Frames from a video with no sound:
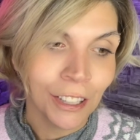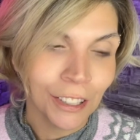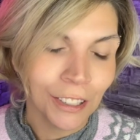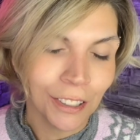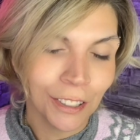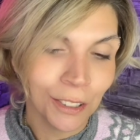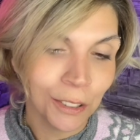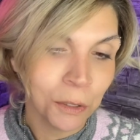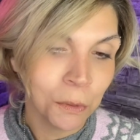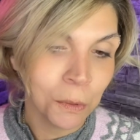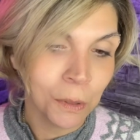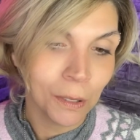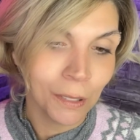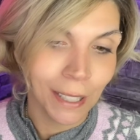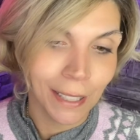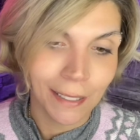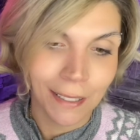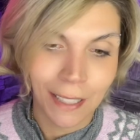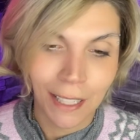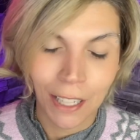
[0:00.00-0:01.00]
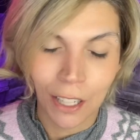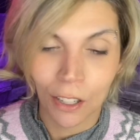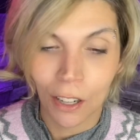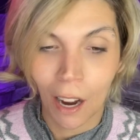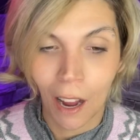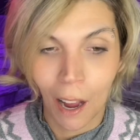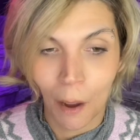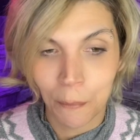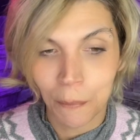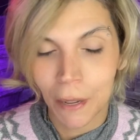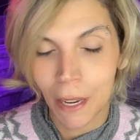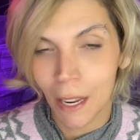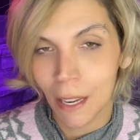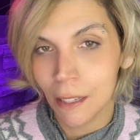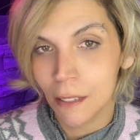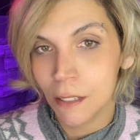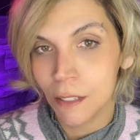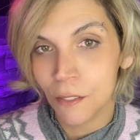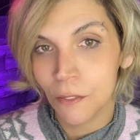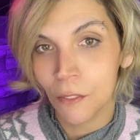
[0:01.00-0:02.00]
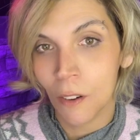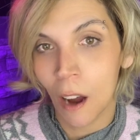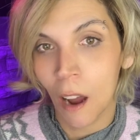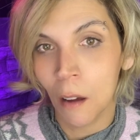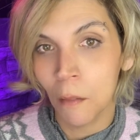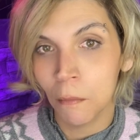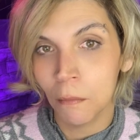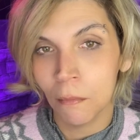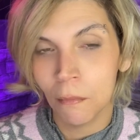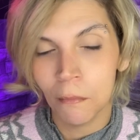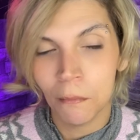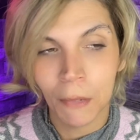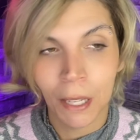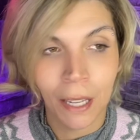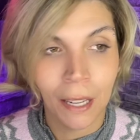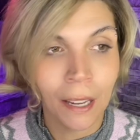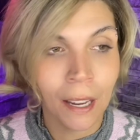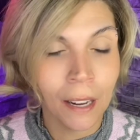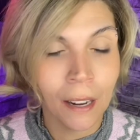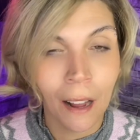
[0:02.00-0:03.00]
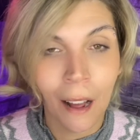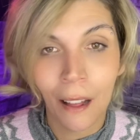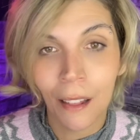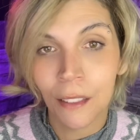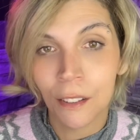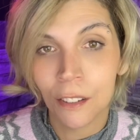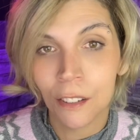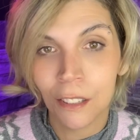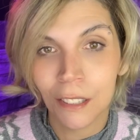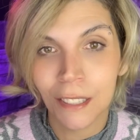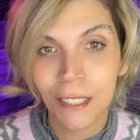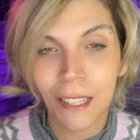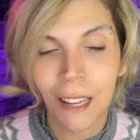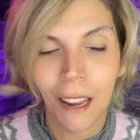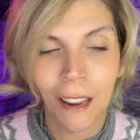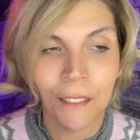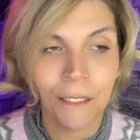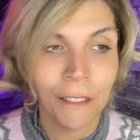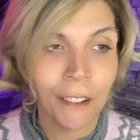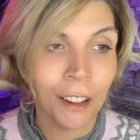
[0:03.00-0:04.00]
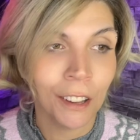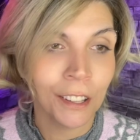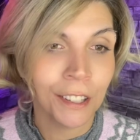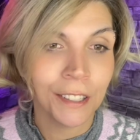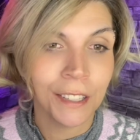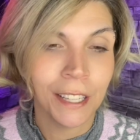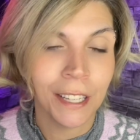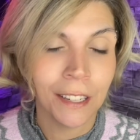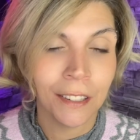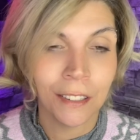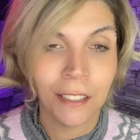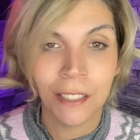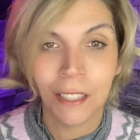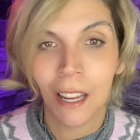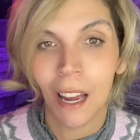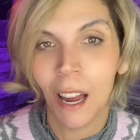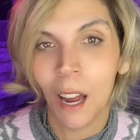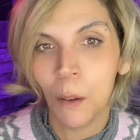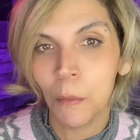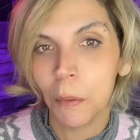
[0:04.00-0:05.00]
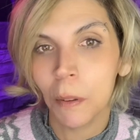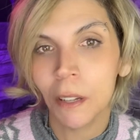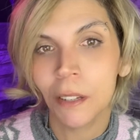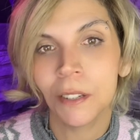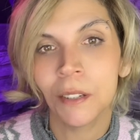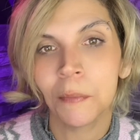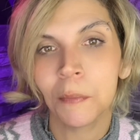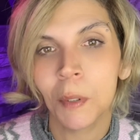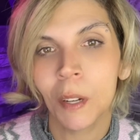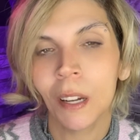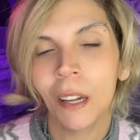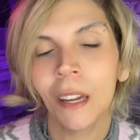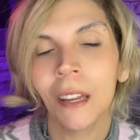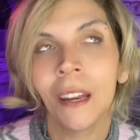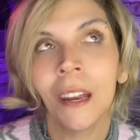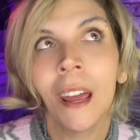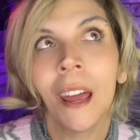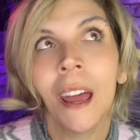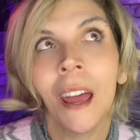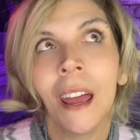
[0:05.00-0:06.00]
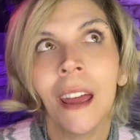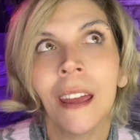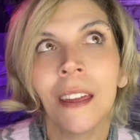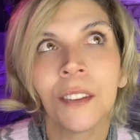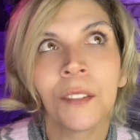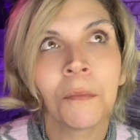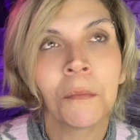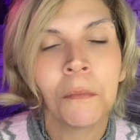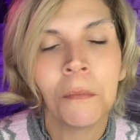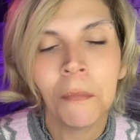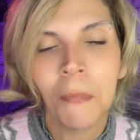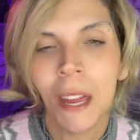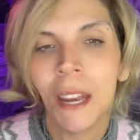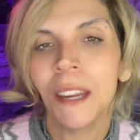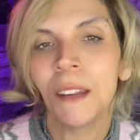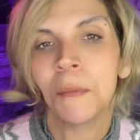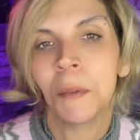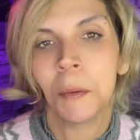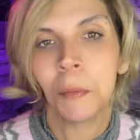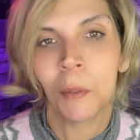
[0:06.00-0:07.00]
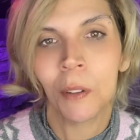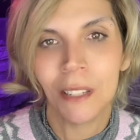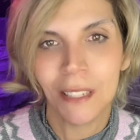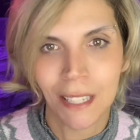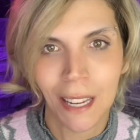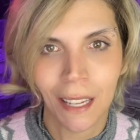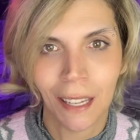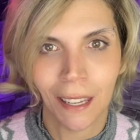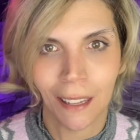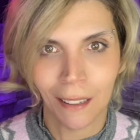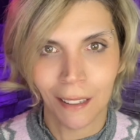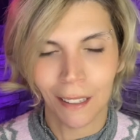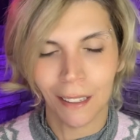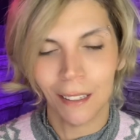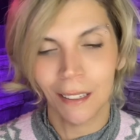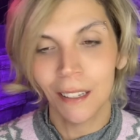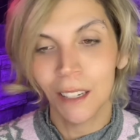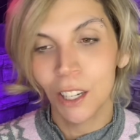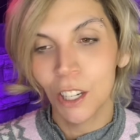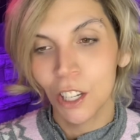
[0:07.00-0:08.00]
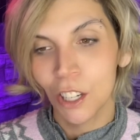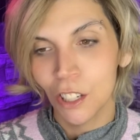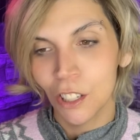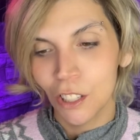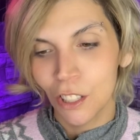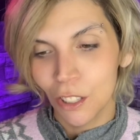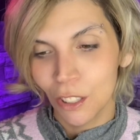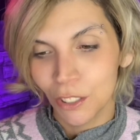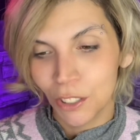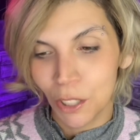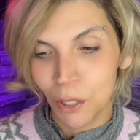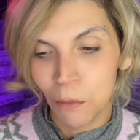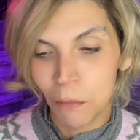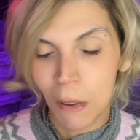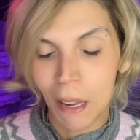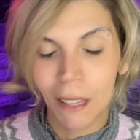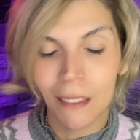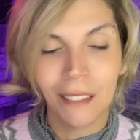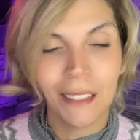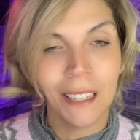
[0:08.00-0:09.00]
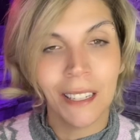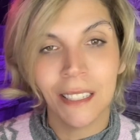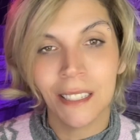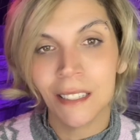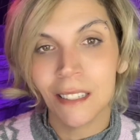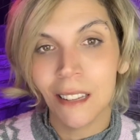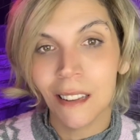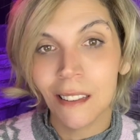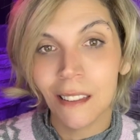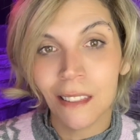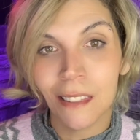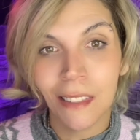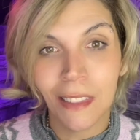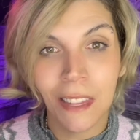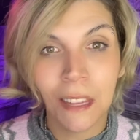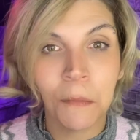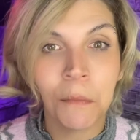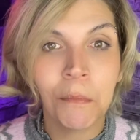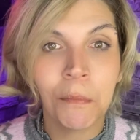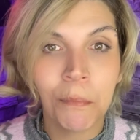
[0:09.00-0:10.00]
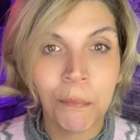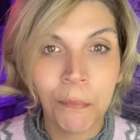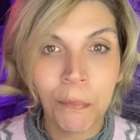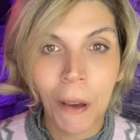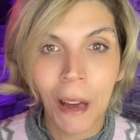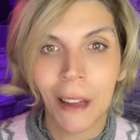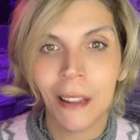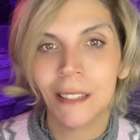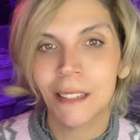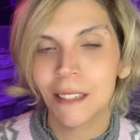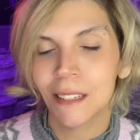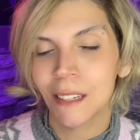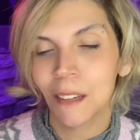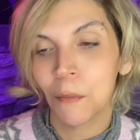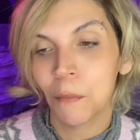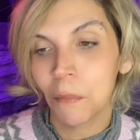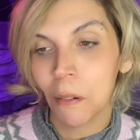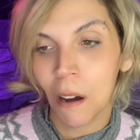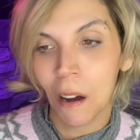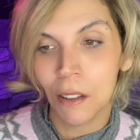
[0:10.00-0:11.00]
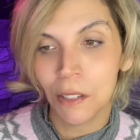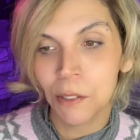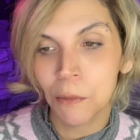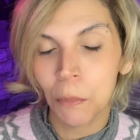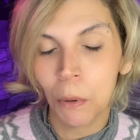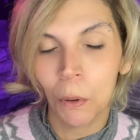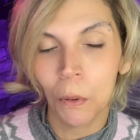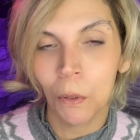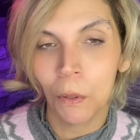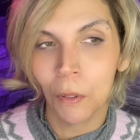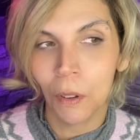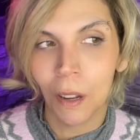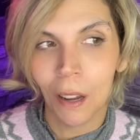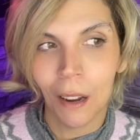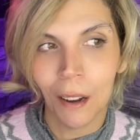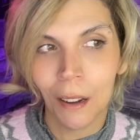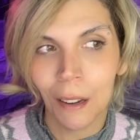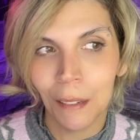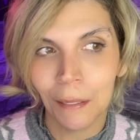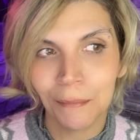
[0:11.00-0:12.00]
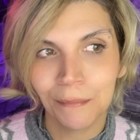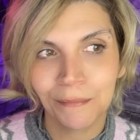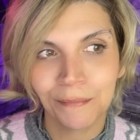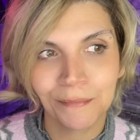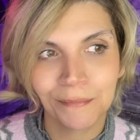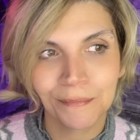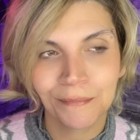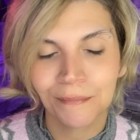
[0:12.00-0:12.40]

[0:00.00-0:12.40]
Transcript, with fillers: You will get to hear updates from me and others and volunteers. I plan to bring in as many people as I can to make this the best possible um,